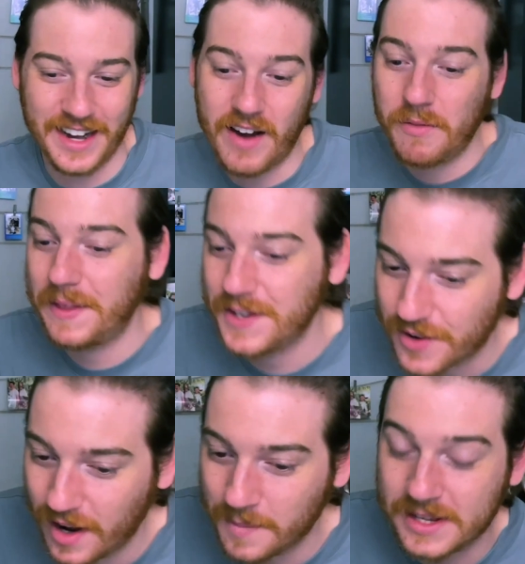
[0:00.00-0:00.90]
never play the
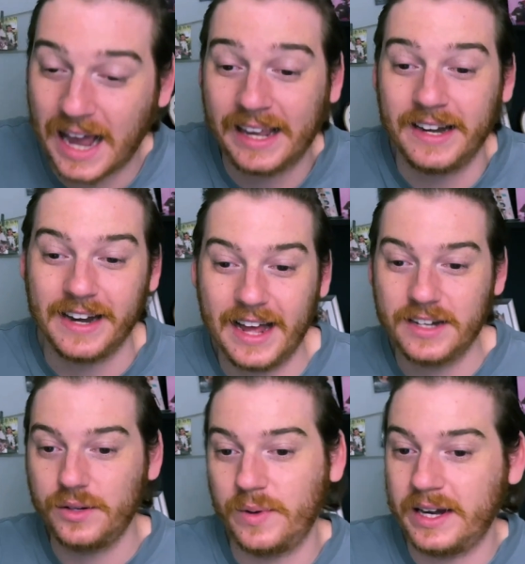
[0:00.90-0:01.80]
drums. I
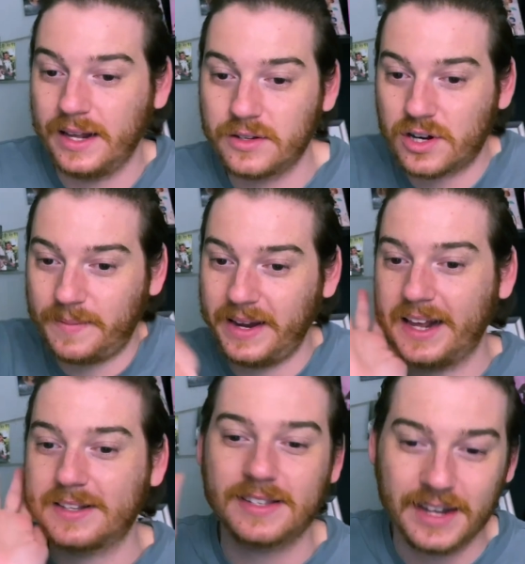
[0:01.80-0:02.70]
cannot do an instrument
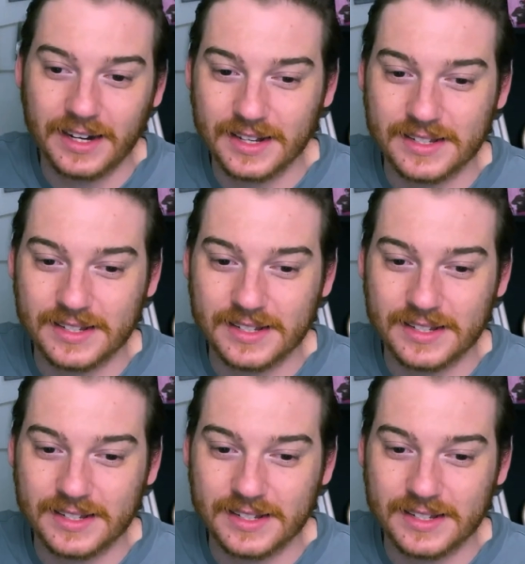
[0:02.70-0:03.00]
and sing at the